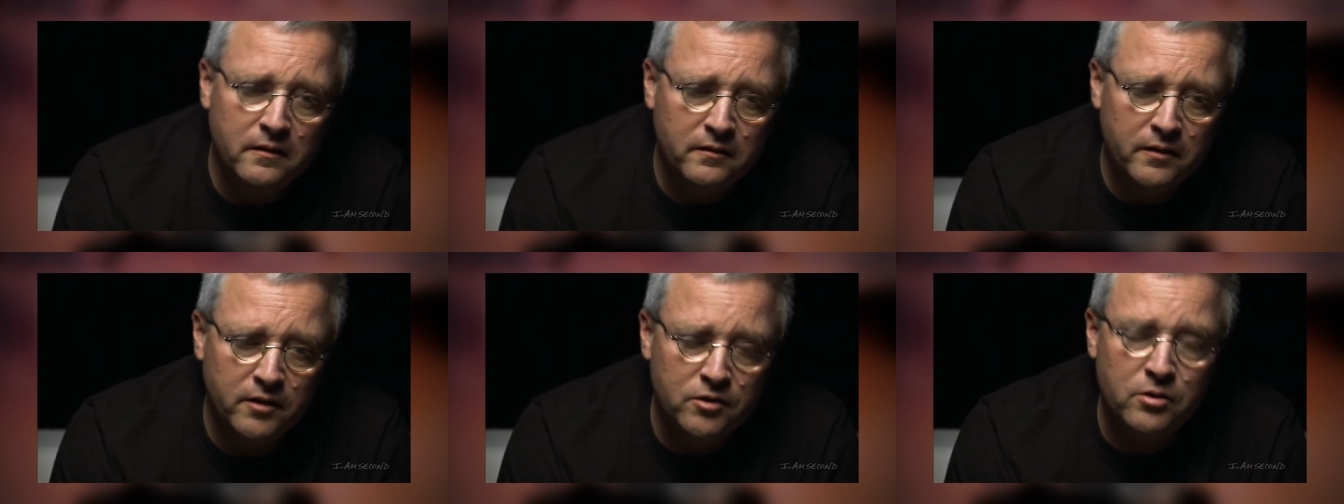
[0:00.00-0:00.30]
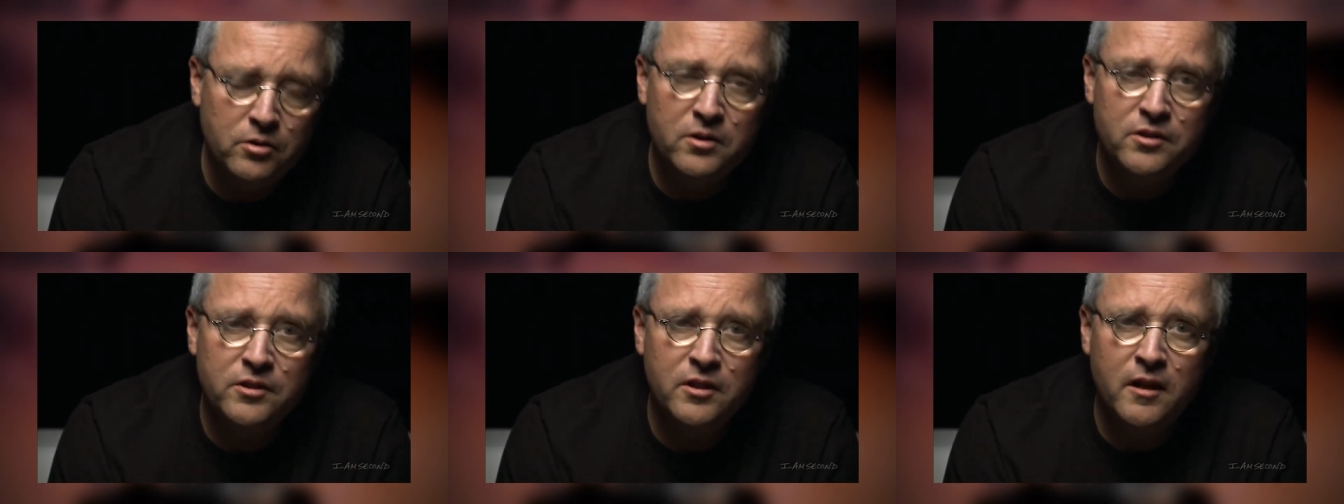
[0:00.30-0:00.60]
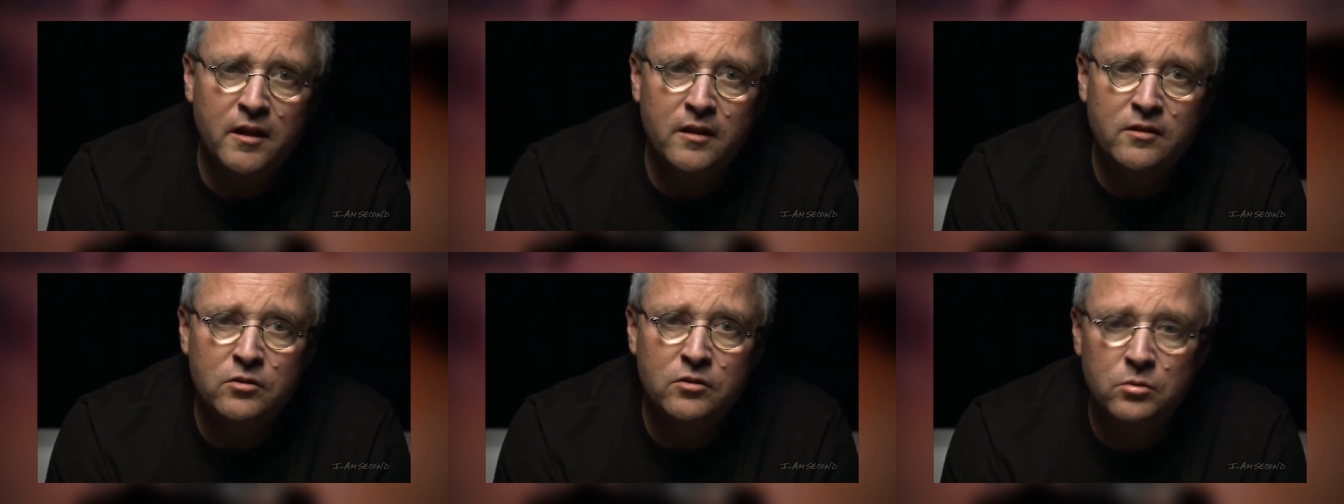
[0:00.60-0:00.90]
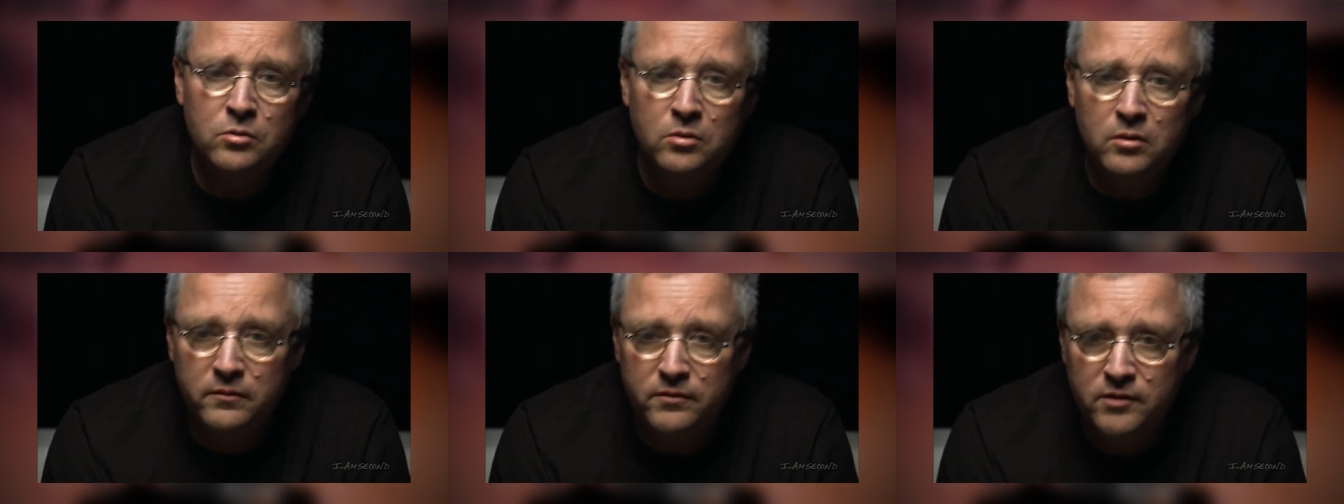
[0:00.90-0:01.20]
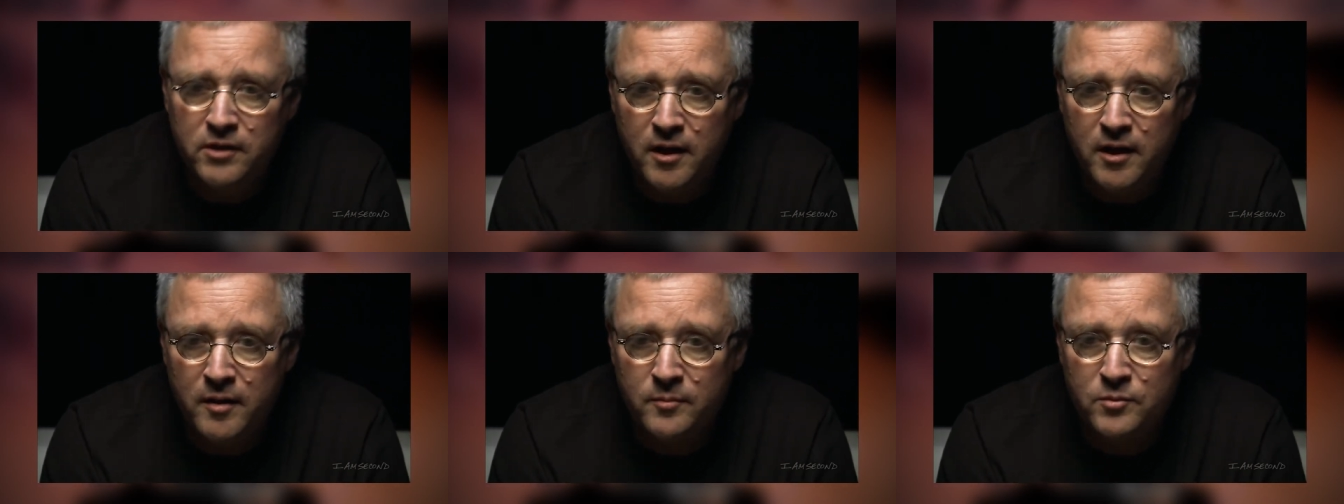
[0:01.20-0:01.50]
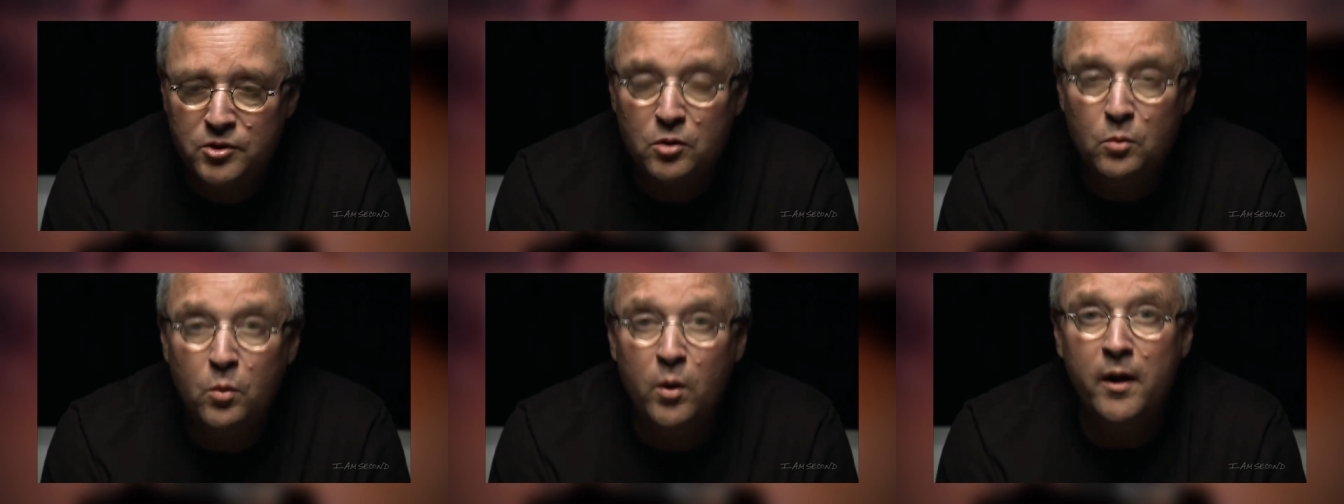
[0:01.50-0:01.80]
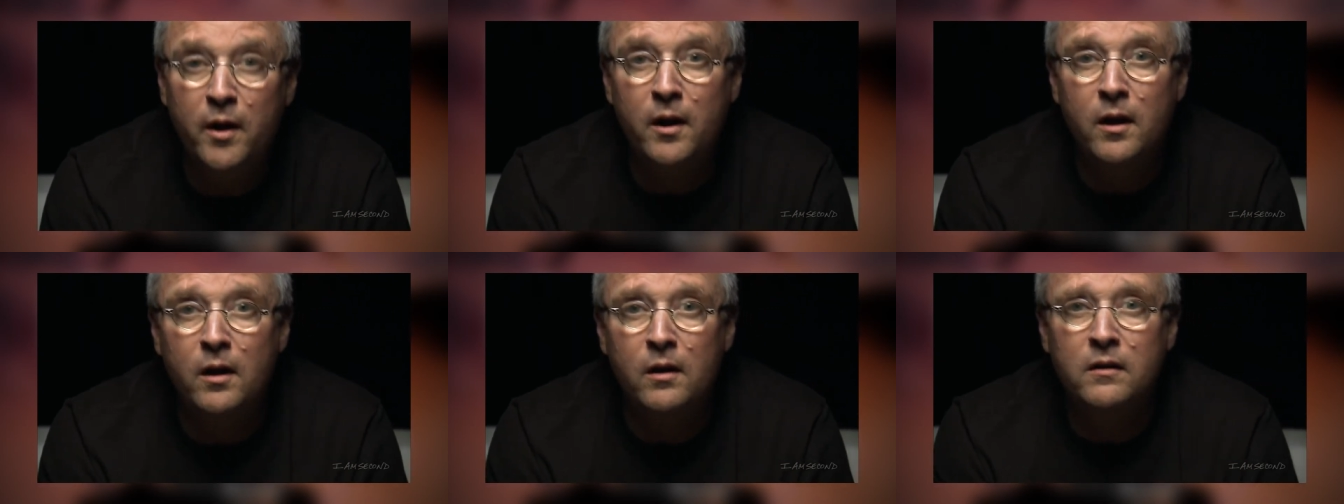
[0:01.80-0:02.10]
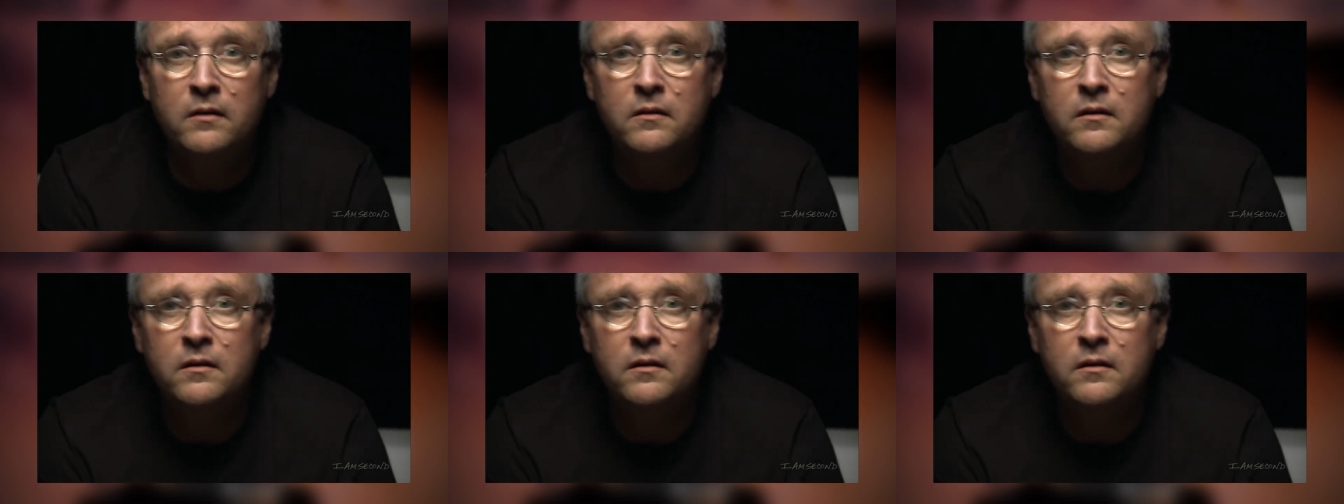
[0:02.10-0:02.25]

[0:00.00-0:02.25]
They took us on a tour of Times Square